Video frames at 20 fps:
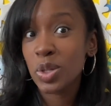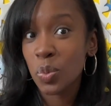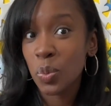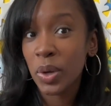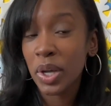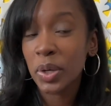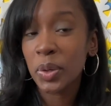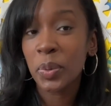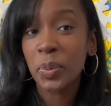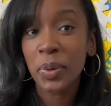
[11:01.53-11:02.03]

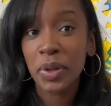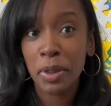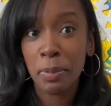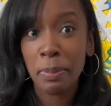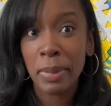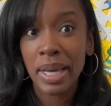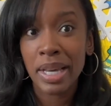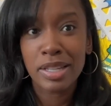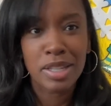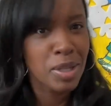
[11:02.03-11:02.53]
wiggle with
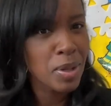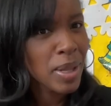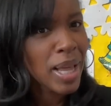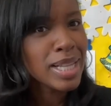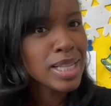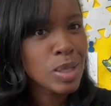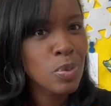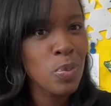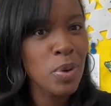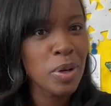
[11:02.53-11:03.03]
me. So
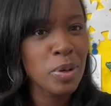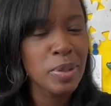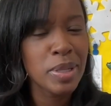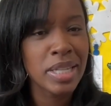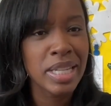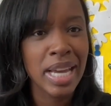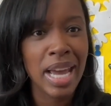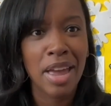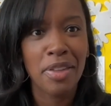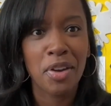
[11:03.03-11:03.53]
let's wiggle
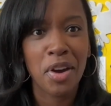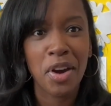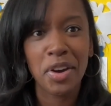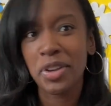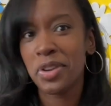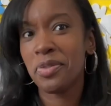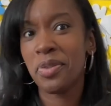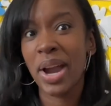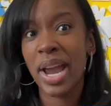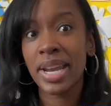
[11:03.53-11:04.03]
together. Are
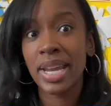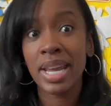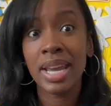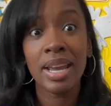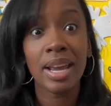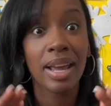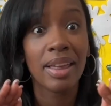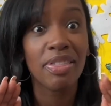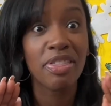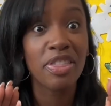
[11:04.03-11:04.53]
you
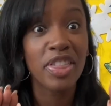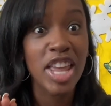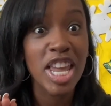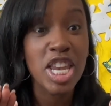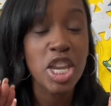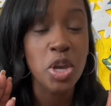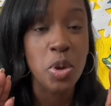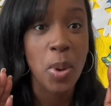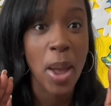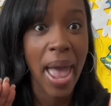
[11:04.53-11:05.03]
ready? And
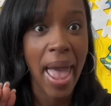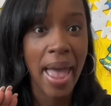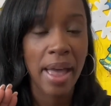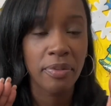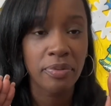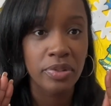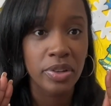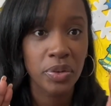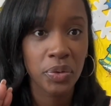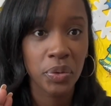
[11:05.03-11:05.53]
then you
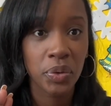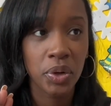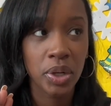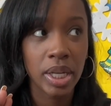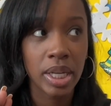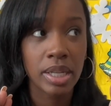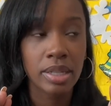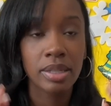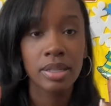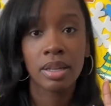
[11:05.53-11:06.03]
have to
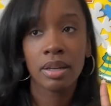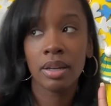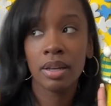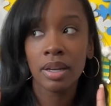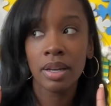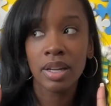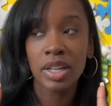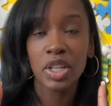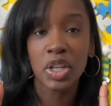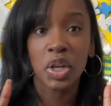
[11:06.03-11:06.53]
freeze.
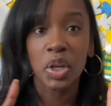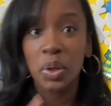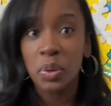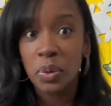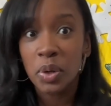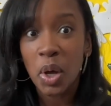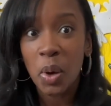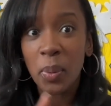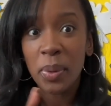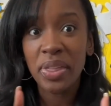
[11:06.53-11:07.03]
Do you
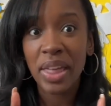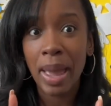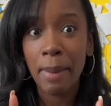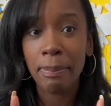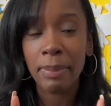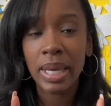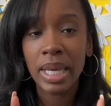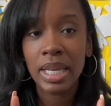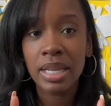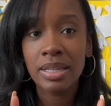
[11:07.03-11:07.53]
know what that
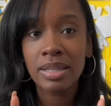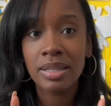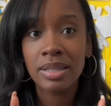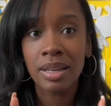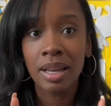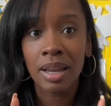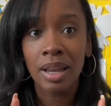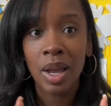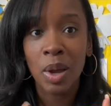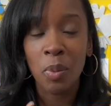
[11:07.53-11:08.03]
means?
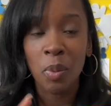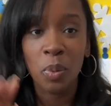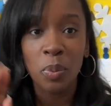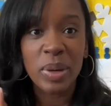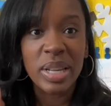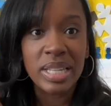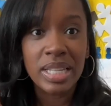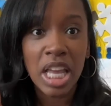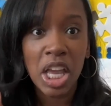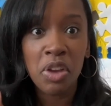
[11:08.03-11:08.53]
When
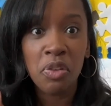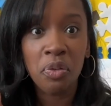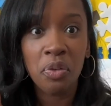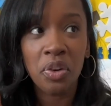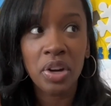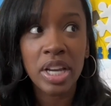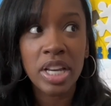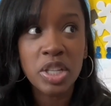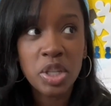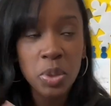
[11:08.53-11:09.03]
we say
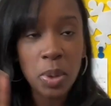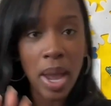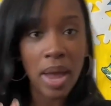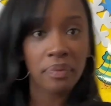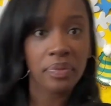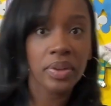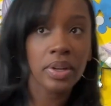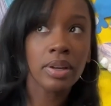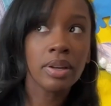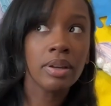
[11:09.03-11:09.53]
freeze, you
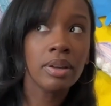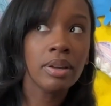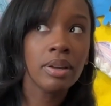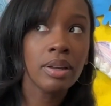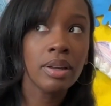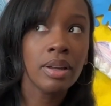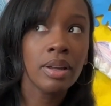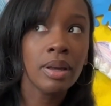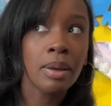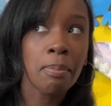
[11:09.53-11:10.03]
have to
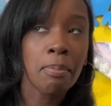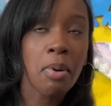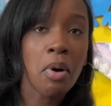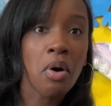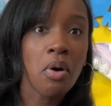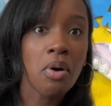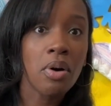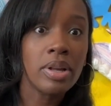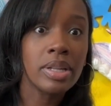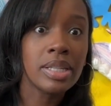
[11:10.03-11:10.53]

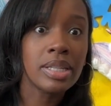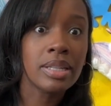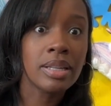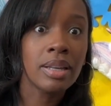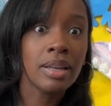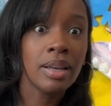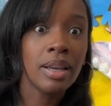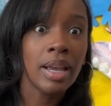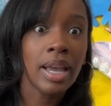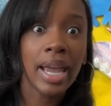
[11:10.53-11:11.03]
pause
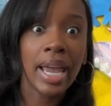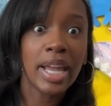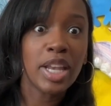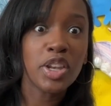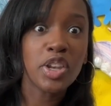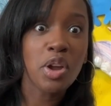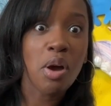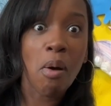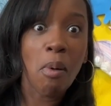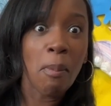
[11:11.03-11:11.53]
and
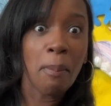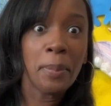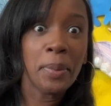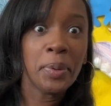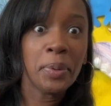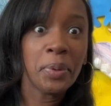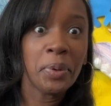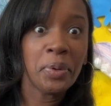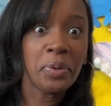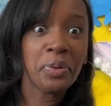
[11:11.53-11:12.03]
don't
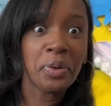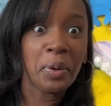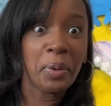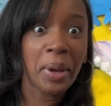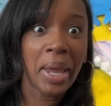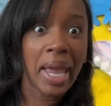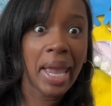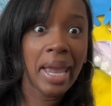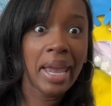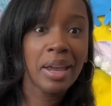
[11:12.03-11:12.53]
move,
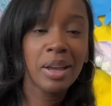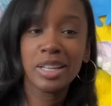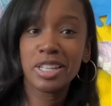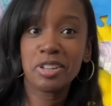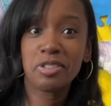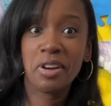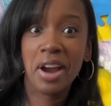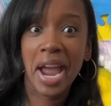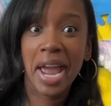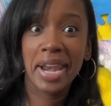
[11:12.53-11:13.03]
okay?
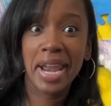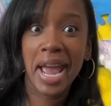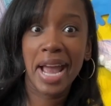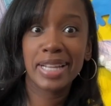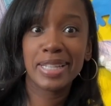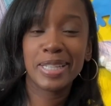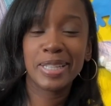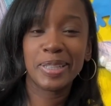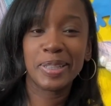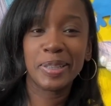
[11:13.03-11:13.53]
Try
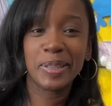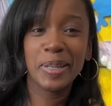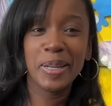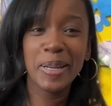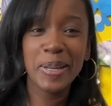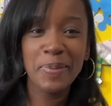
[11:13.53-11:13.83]
not to.